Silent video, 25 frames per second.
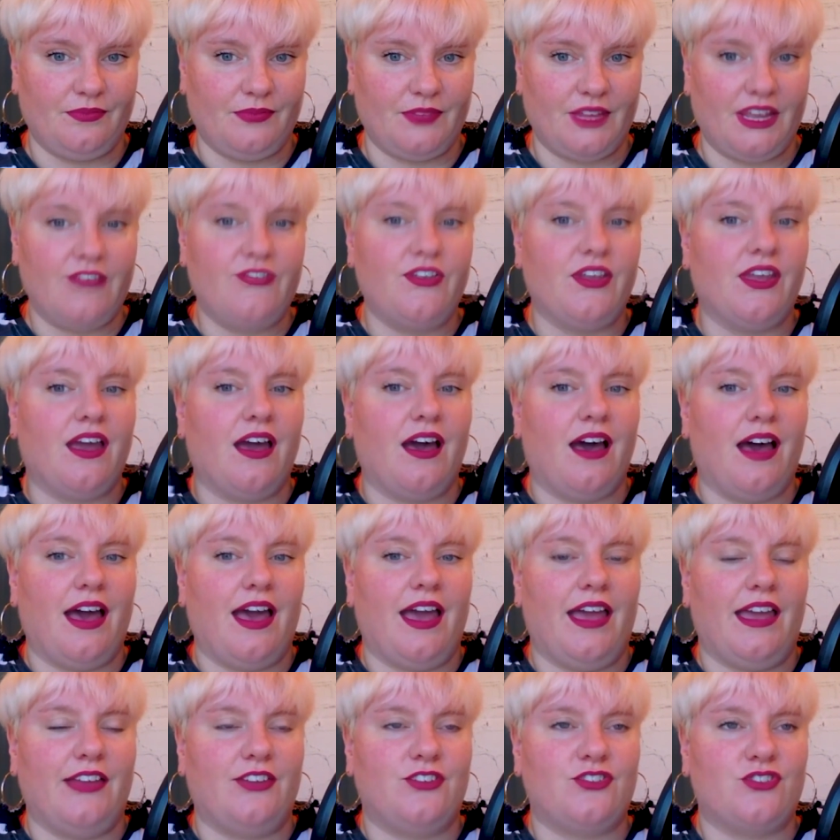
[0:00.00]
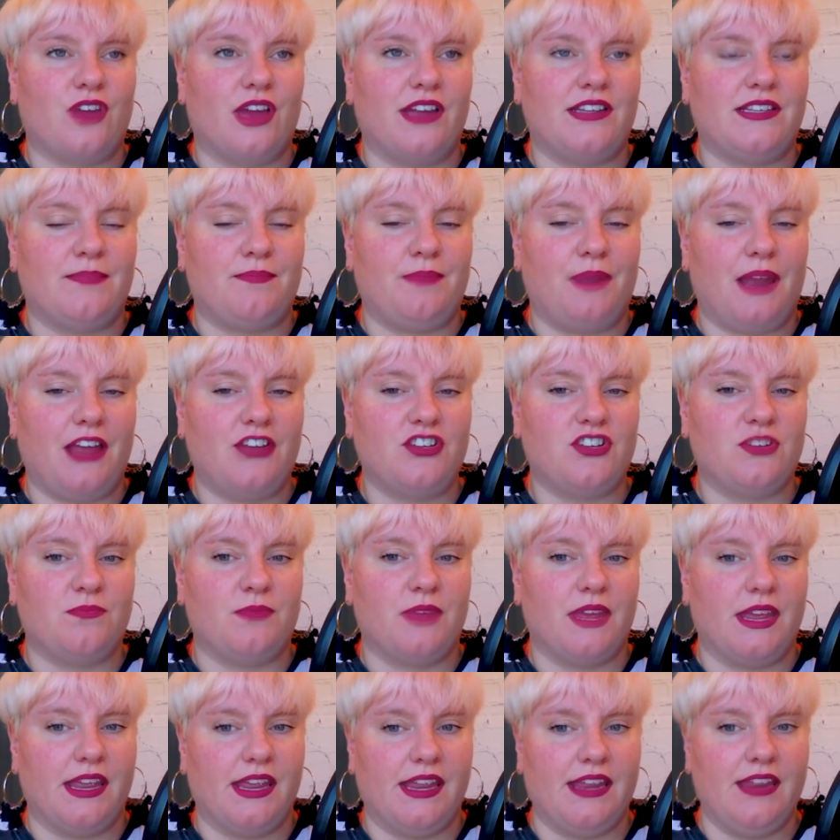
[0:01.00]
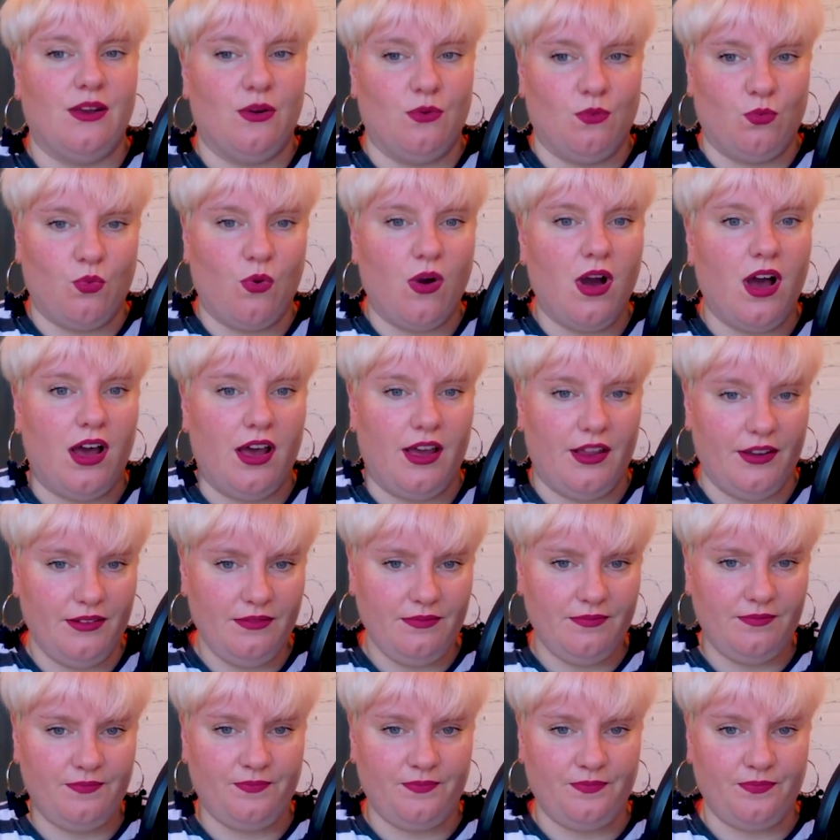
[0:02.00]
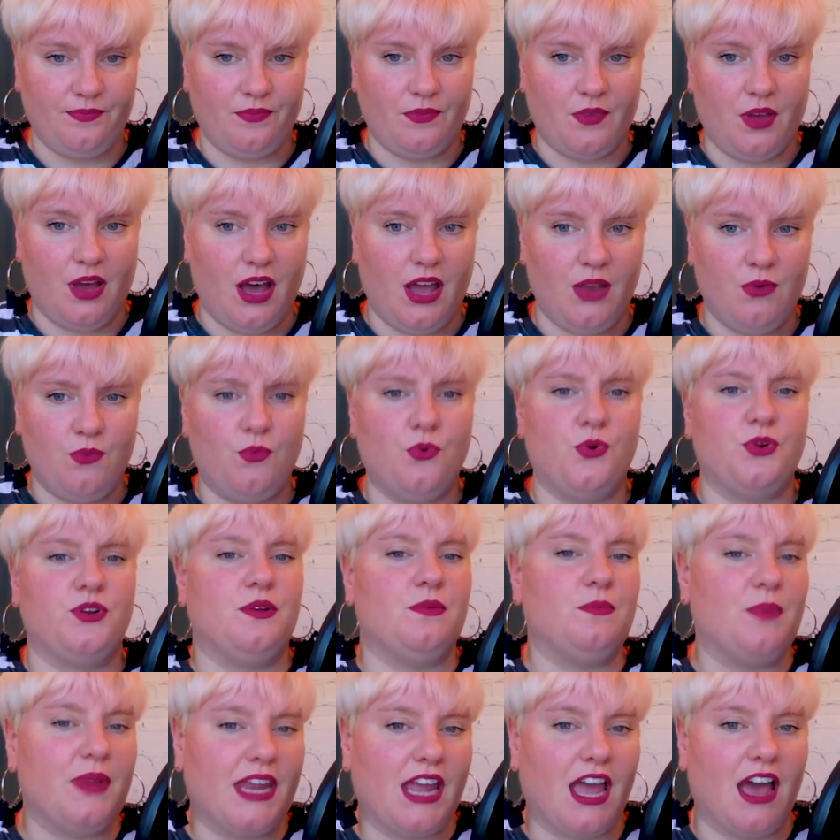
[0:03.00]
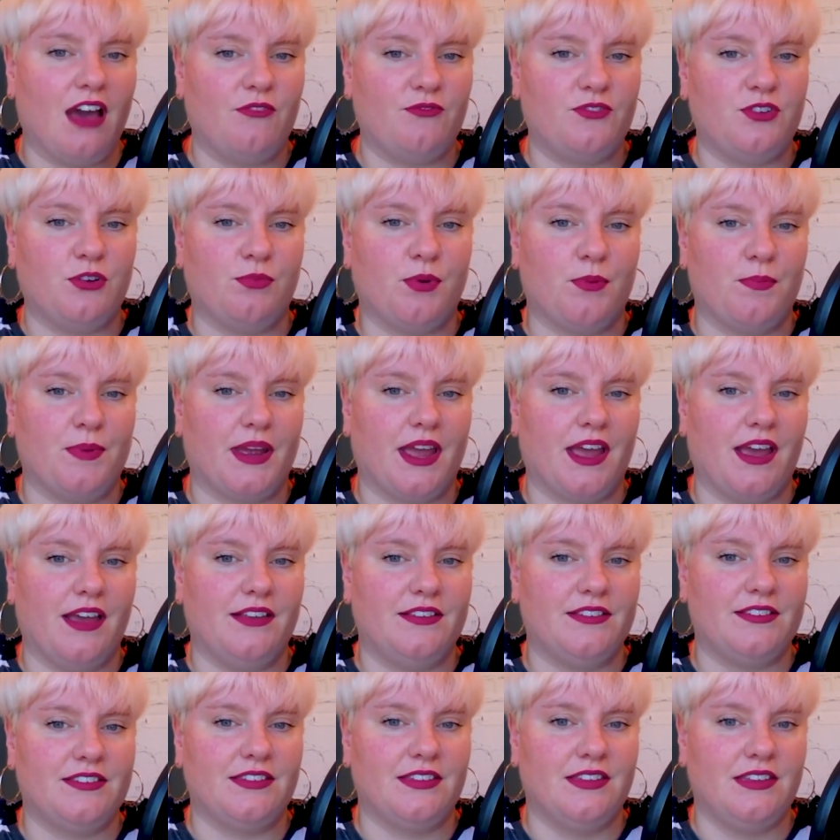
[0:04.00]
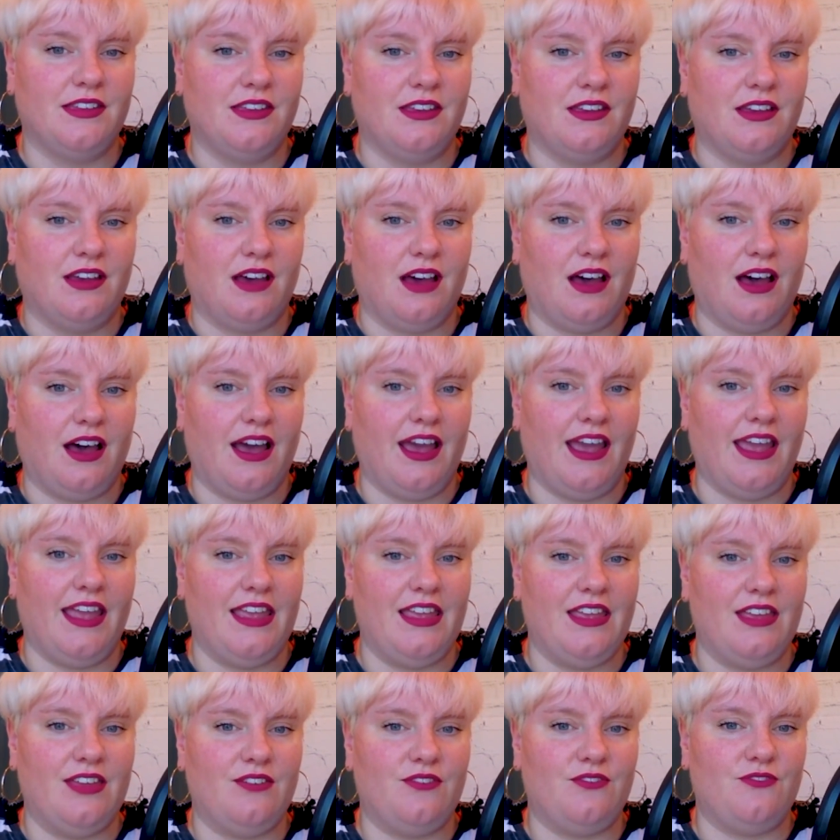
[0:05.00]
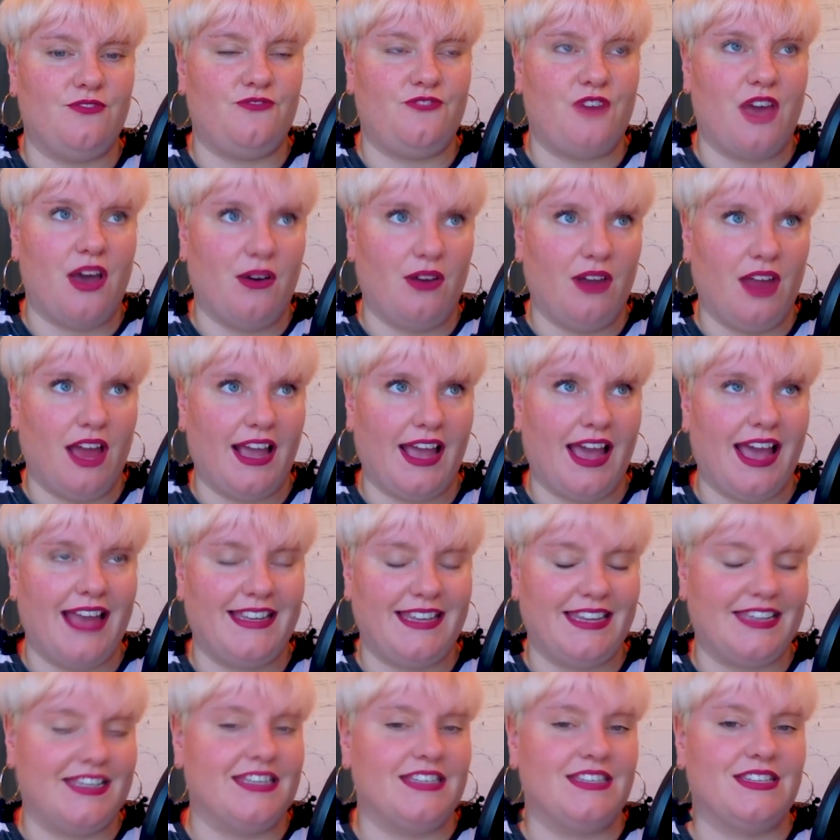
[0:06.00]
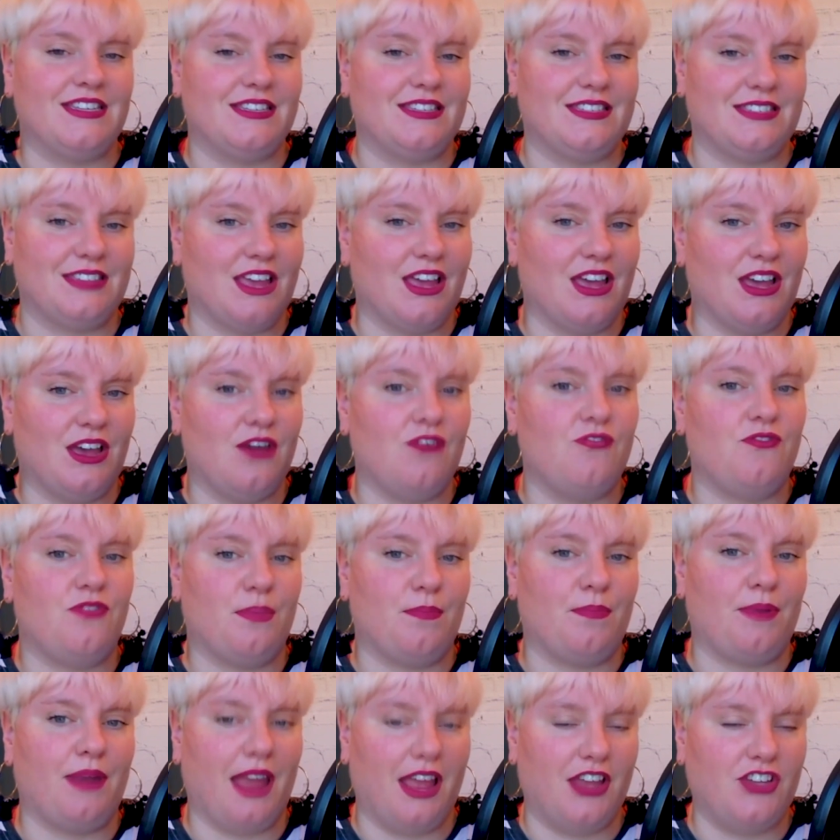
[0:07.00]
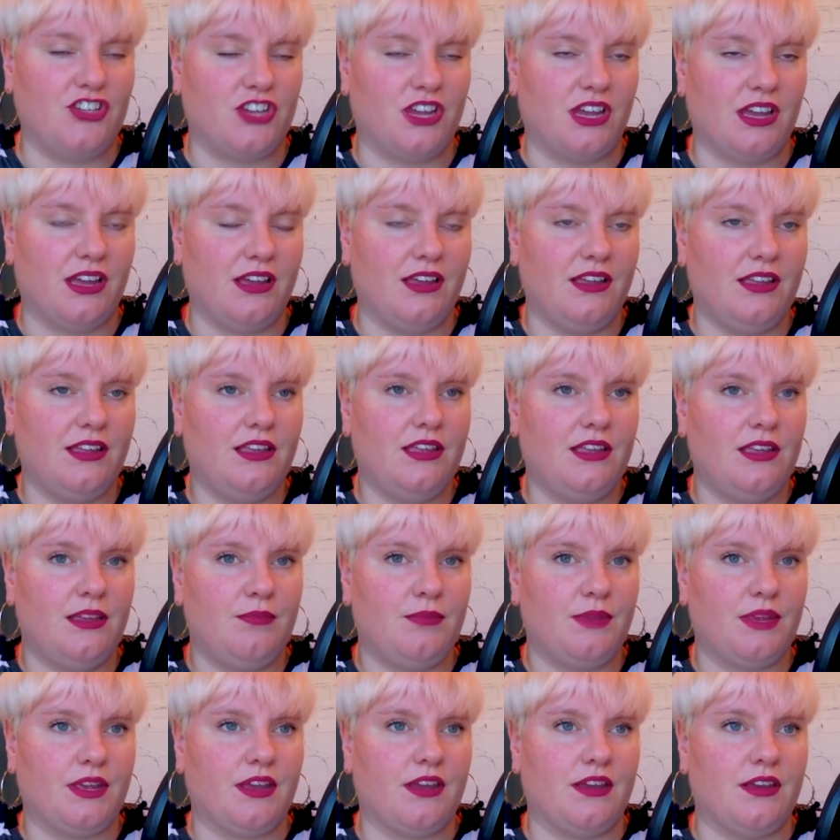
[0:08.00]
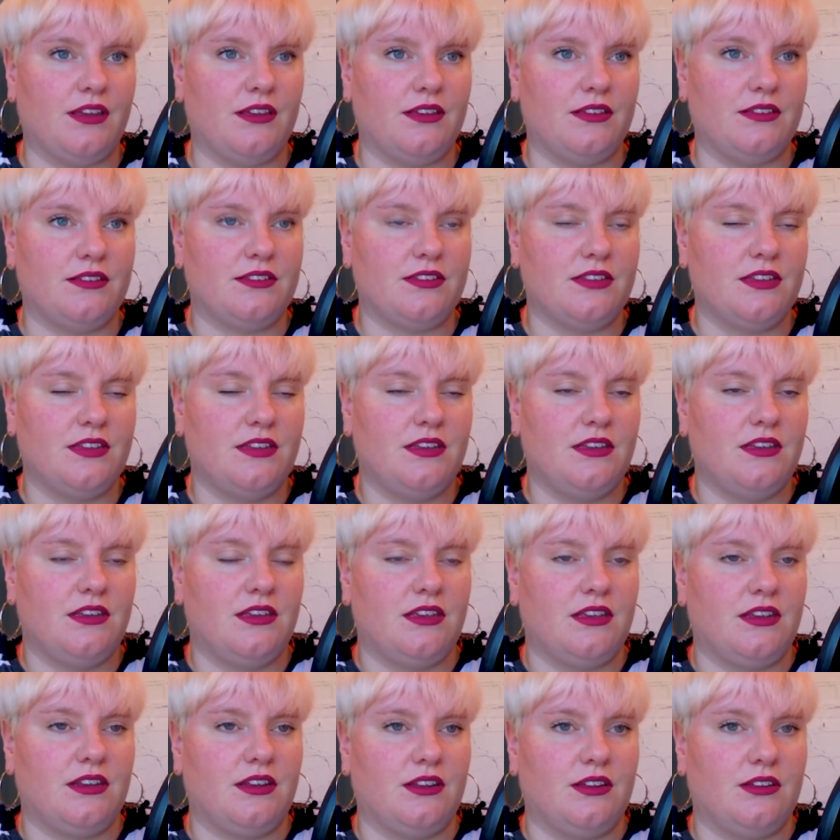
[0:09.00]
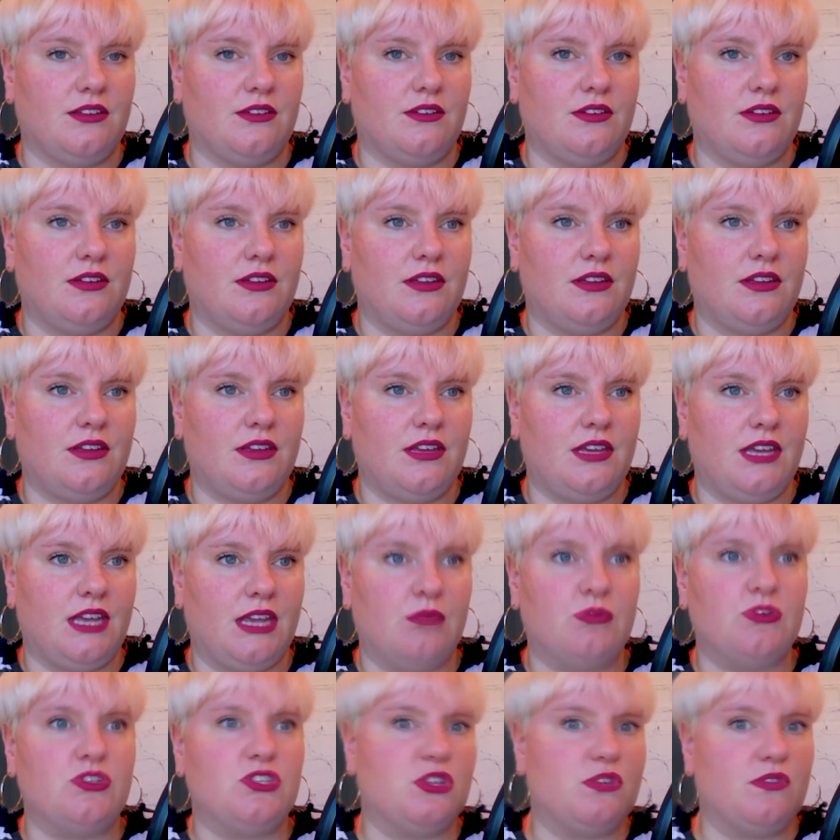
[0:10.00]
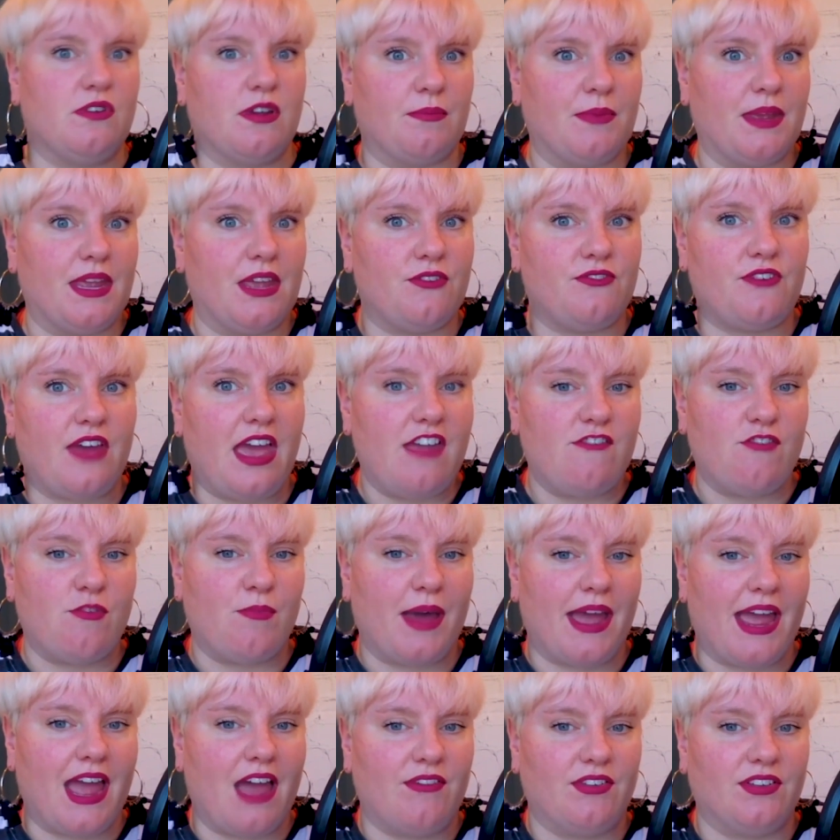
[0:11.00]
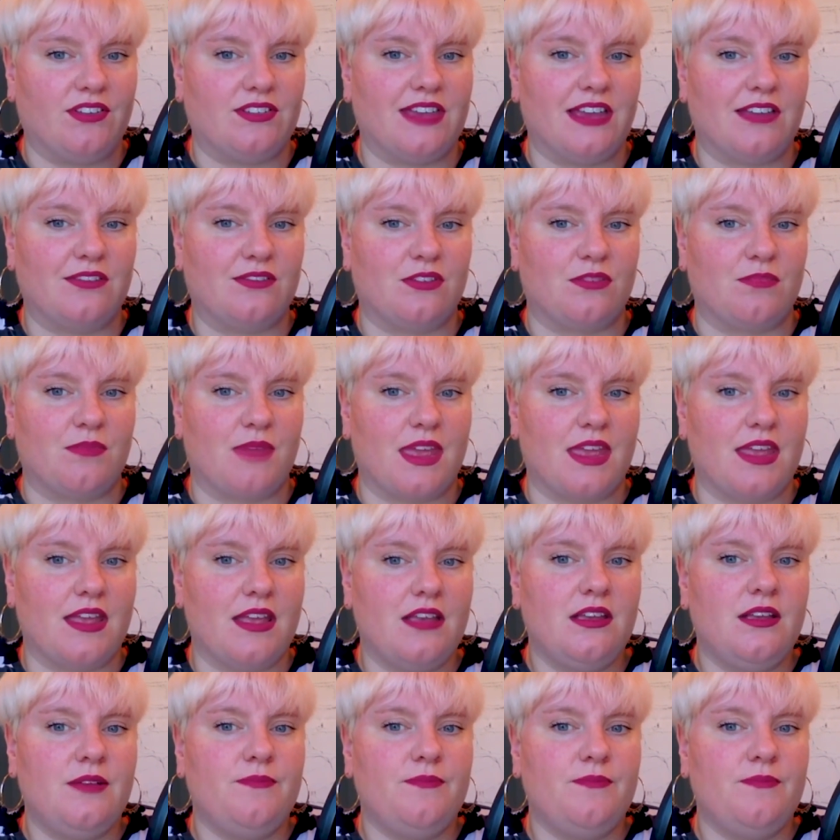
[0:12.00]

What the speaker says: if a guy tried to pleasure me, one, I wouldn't be comfortable because I felt like I didn't deserve the pleasure because, you know, he was doing me a favor by having sex with me.